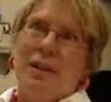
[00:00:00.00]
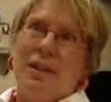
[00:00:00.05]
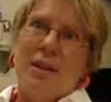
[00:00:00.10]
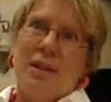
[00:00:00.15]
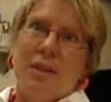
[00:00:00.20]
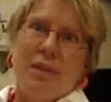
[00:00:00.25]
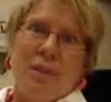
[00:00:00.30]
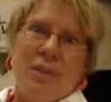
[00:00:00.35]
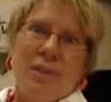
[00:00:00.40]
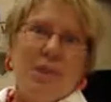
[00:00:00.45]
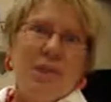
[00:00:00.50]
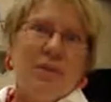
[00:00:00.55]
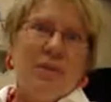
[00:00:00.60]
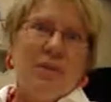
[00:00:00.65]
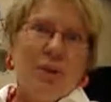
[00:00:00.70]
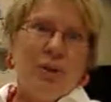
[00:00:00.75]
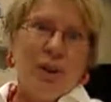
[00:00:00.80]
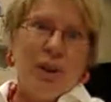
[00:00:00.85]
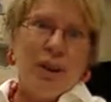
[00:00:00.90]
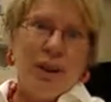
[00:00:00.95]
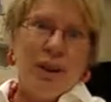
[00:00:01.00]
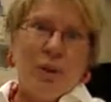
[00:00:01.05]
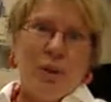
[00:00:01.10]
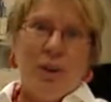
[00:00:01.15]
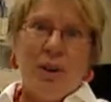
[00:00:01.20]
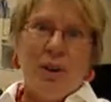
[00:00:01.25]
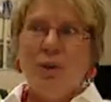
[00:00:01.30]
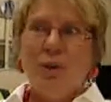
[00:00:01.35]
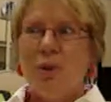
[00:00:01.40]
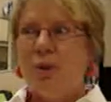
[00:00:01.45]
substance free, we
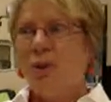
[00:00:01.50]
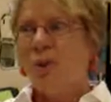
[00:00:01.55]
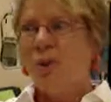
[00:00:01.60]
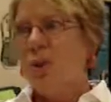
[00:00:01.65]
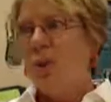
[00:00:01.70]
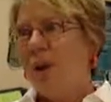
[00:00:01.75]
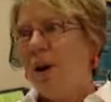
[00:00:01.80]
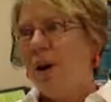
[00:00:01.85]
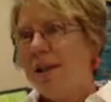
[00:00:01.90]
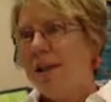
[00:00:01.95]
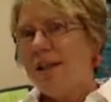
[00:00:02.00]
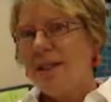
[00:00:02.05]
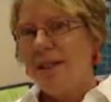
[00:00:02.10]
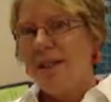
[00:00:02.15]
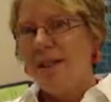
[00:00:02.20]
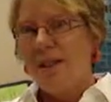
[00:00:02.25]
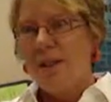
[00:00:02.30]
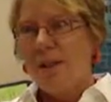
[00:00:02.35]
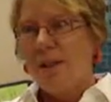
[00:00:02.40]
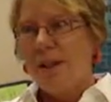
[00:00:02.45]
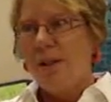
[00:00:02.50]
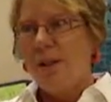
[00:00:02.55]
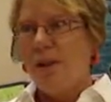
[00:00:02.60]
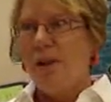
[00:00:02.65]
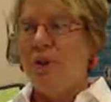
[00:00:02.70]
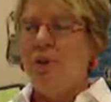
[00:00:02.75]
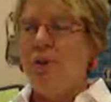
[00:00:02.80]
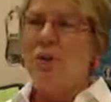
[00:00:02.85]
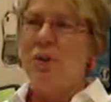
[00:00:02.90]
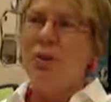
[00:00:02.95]
don't do it with quiet study, we
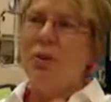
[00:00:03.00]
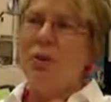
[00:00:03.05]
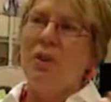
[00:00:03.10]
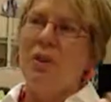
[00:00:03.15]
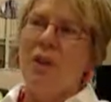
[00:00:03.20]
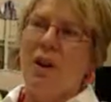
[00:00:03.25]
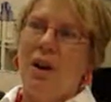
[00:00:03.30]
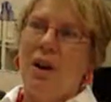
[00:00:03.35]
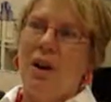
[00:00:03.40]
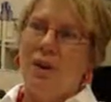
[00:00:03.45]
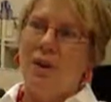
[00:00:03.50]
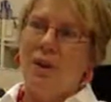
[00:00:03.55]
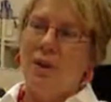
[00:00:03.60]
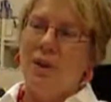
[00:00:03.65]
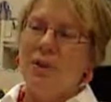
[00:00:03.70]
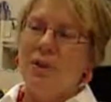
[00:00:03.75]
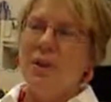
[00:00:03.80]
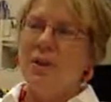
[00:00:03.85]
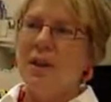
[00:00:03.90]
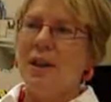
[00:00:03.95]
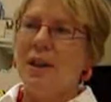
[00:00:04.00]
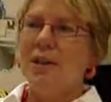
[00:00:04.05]
don't do it with honors.